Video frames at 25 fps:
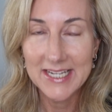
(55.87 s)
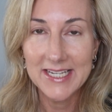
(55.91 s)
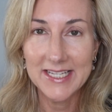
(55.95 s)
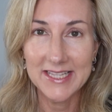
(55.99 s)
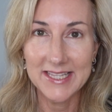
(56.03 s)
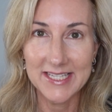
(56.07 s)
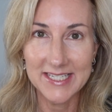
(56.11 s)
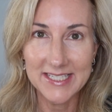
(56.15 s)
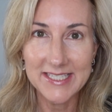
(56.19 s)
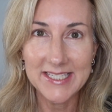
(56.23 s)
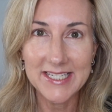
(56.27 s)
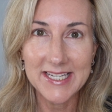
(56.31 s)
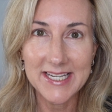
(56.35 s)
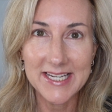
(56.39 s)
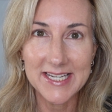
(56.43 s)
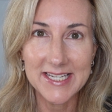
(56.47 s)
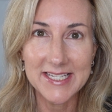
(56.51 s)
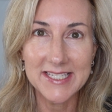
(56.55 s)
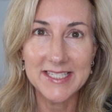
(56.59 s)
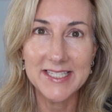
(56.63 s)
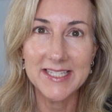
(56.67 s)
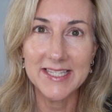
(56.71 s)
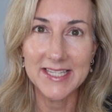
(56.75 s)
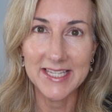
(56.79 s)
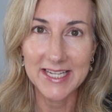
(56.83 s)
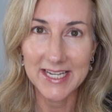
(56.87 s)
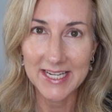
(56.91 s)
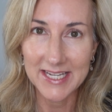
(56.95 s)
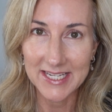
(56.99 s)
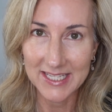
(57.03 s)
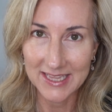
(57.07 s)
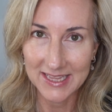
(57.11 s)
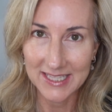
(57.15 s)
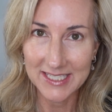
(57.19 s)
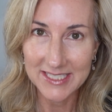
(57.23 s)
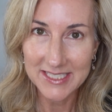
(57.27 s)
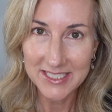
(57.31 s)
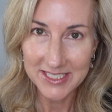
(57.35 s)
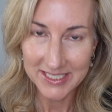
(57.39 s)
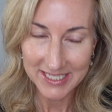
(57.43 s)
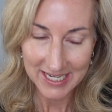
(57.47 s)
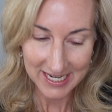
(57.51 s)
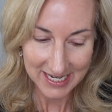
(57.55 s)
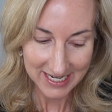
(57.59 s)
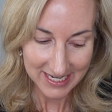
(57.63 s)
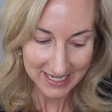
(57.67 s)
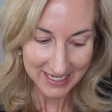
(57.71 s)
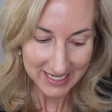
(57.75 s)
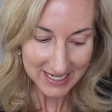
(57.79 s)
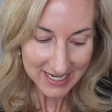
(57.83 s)
This is the Les
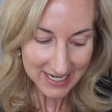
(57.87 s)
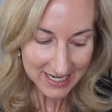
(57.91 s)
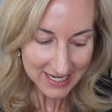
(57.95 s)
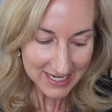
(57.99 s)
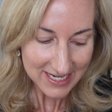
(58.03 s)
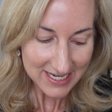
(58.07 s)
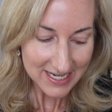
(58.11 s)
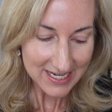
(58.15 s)
Chaînes.